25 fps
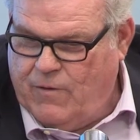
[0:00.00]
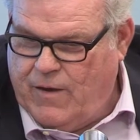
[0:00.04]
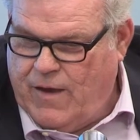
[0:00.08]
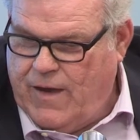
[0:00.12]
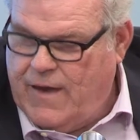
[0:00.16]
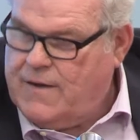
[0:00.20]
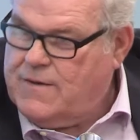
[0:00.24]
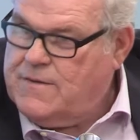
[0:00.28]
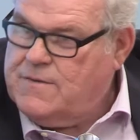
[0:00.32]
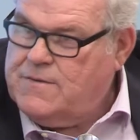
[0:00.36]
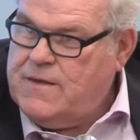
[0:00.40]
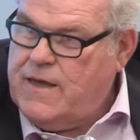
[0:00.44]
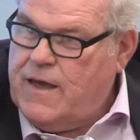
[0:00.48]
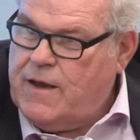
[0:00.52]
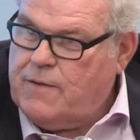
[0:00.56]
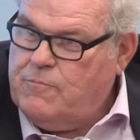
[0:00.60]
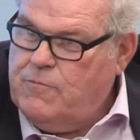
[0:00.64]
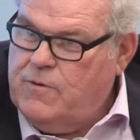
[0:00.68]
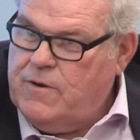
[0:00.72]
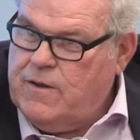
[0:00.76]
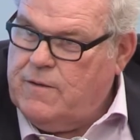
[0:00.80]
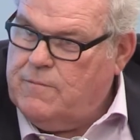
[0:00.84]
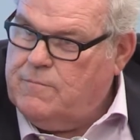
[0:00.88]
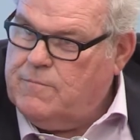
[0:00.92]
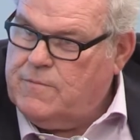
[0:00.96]
Hackensack
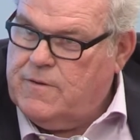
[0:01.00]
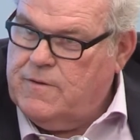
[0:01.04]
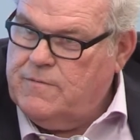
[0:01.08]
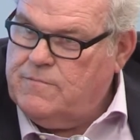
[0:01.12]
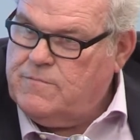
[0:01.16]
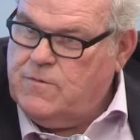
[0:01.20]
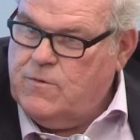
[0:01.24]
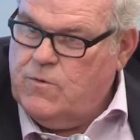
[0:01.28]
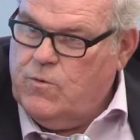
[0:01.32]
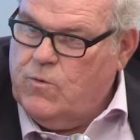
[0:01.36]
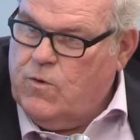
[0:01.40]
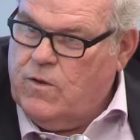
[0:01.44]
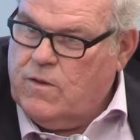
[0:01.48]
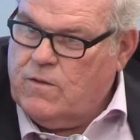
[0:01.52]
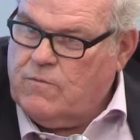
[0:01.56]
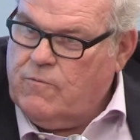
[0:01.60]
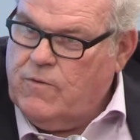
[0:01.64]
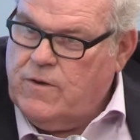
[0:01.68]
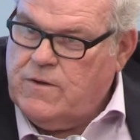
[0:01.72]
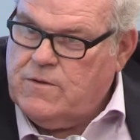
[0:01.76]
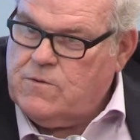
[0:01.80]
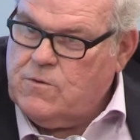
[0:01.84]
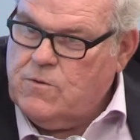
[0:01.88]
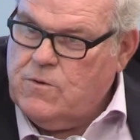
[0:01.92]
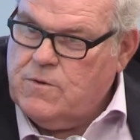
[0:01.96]
Millennium gives you all the
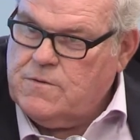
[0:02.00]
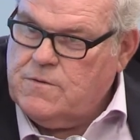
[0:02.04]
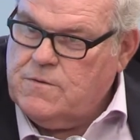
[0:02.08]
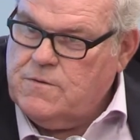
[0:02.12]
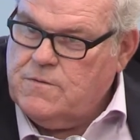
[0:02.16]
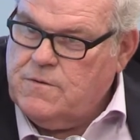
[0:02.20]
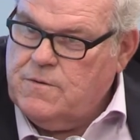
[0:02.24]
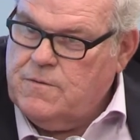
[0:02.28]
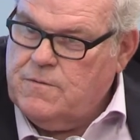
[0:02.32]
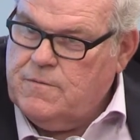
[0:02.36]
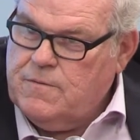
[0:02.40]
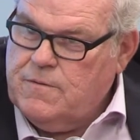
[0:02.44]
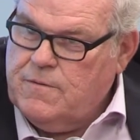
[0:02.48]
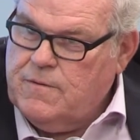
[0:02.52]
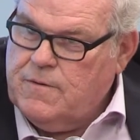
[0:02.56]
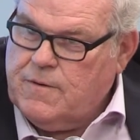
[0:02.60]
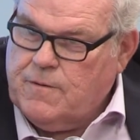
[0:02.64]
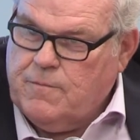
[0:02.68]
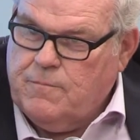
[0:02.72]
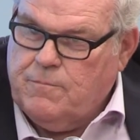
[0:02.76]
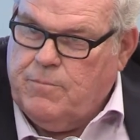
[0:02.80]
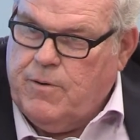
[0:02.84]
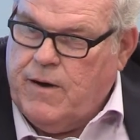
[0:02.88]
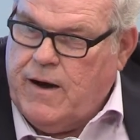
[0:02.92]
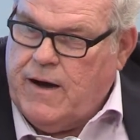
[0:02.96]
resources you
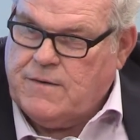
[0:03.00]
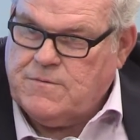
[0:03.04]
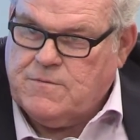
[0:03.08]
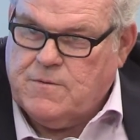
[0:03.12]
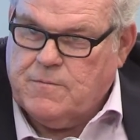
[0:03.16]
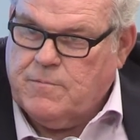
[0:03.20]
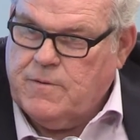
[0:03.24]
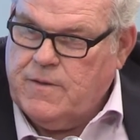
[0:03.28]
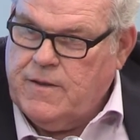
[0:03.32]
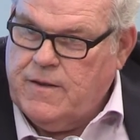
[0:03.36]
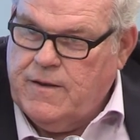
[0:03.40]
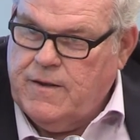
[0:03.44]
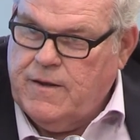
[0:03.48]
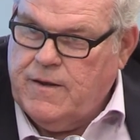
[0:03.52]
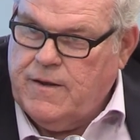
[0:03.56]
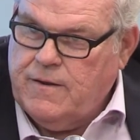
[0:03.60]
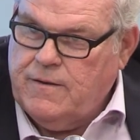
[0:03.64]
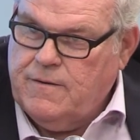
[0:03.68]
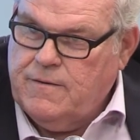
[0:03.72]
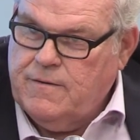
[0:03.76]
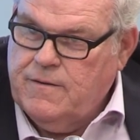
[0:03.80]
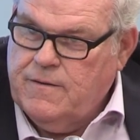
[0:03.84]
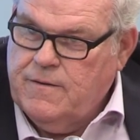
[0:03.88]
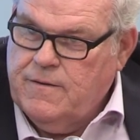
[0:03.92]
can possibly need.